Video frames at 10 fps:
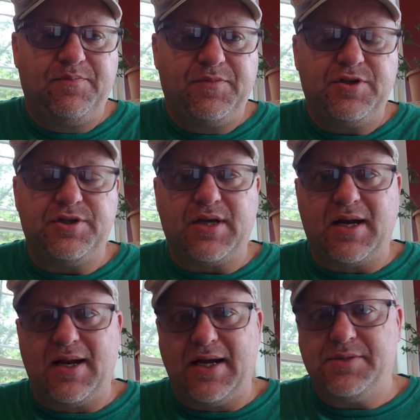she's got
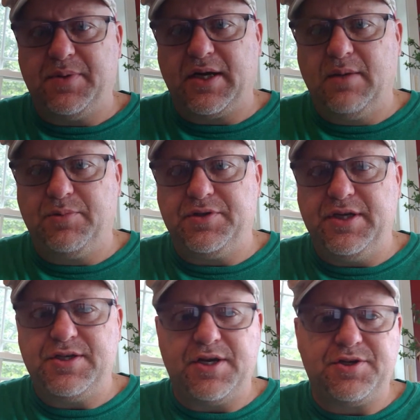a nice pickup with
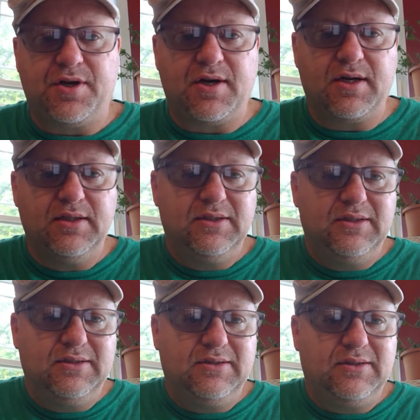DJ Chark.
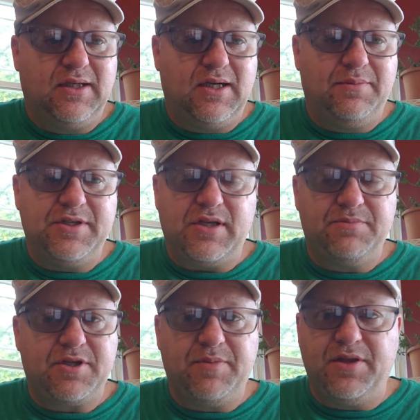He
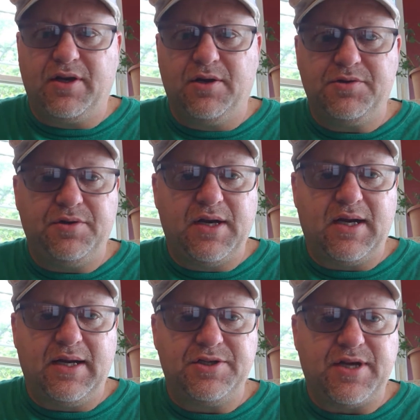seems to be the go-to
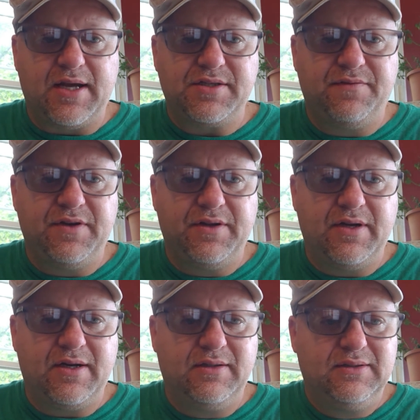guy in Jacksonville
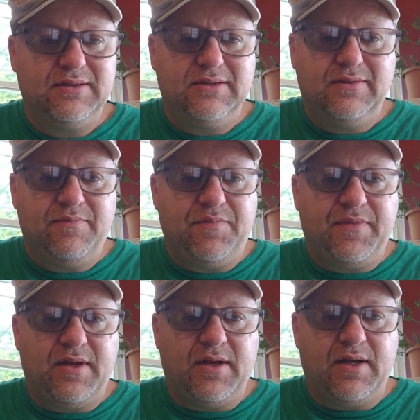there.
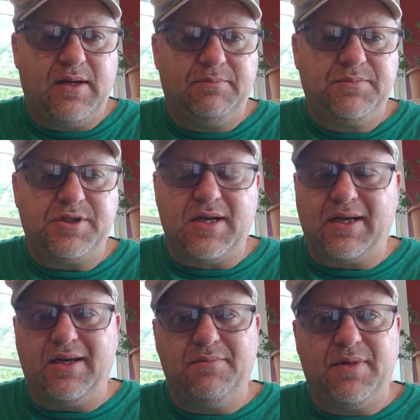She's not
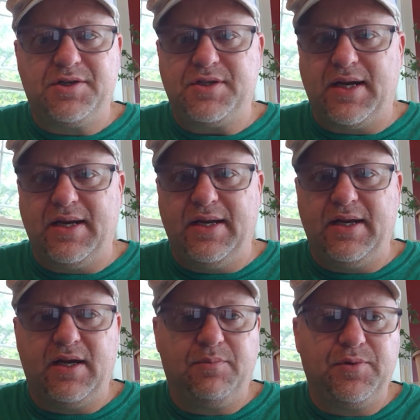getting much tight
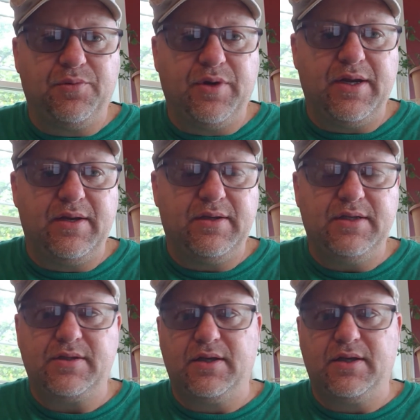end help with Witten. He's